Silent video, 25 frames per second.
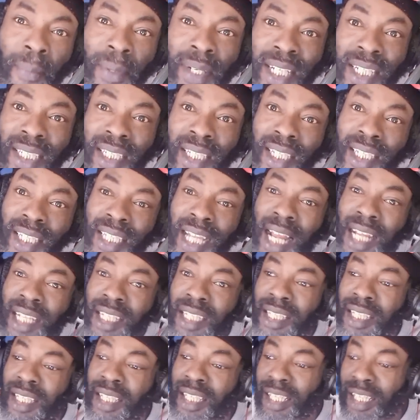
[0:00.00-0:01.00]
happiness is
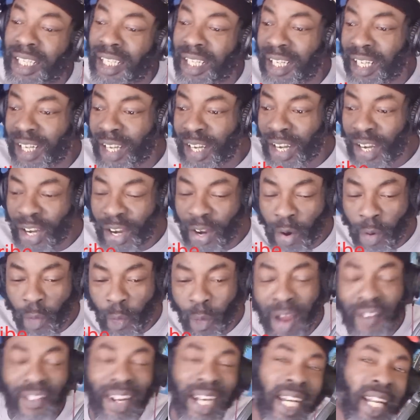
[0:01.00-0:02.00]
that
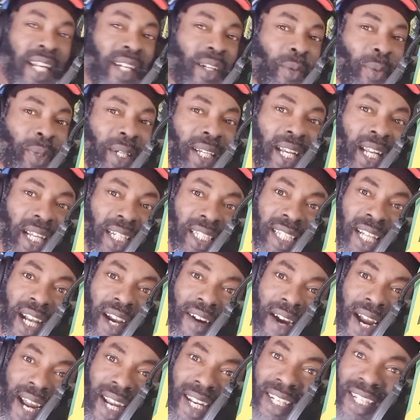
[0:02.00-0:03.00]
we have a link with
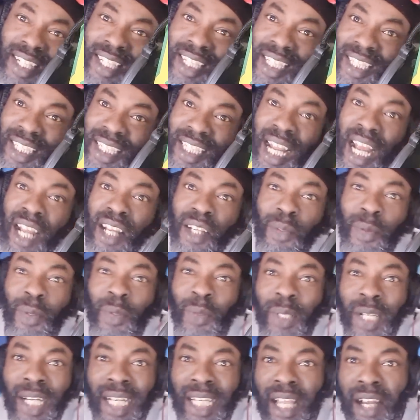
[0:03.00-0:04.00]
Lecturer. You know see? It's nice
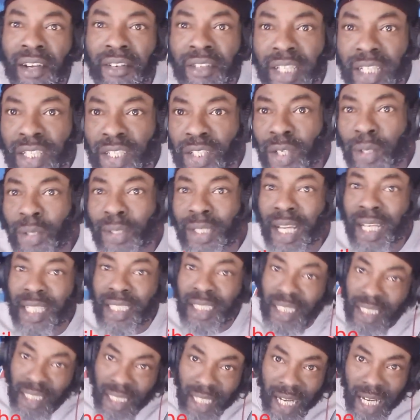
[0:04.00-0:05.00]
when we get a reach out
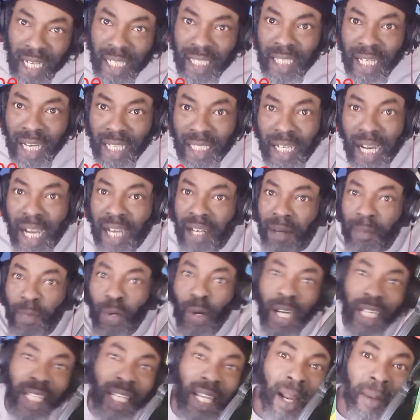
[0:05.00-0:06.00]
and thing like that. Cause the
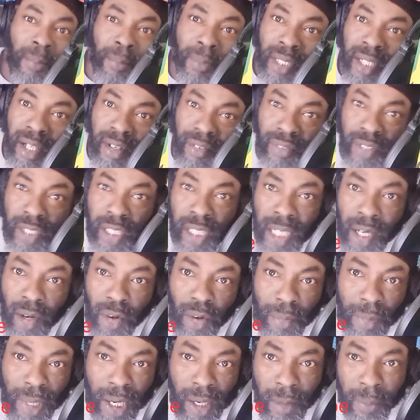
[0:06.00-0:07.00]
boy can play the
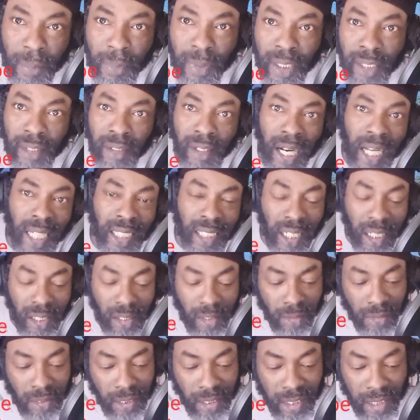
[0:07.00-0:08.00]
video when I go play right
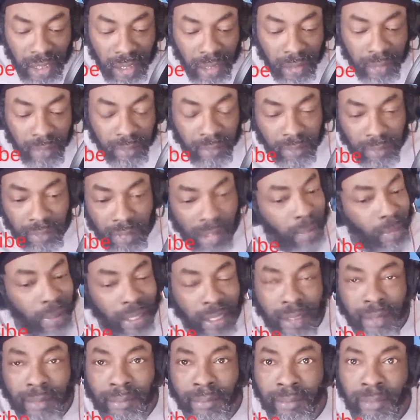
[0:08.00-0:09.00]
now. You know see? No
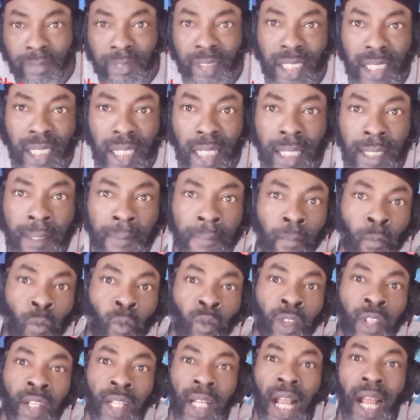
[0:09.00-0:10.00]
man. See?
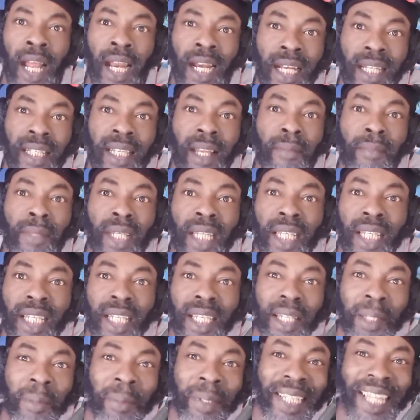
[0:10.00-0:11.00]
Unless I mean
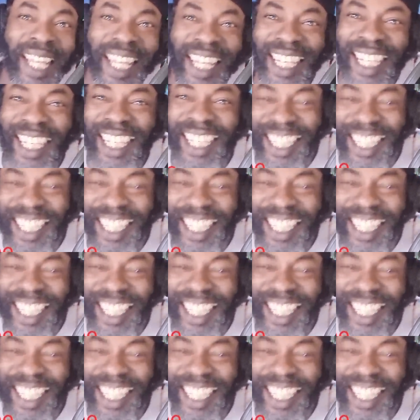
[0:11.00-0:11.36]
game it.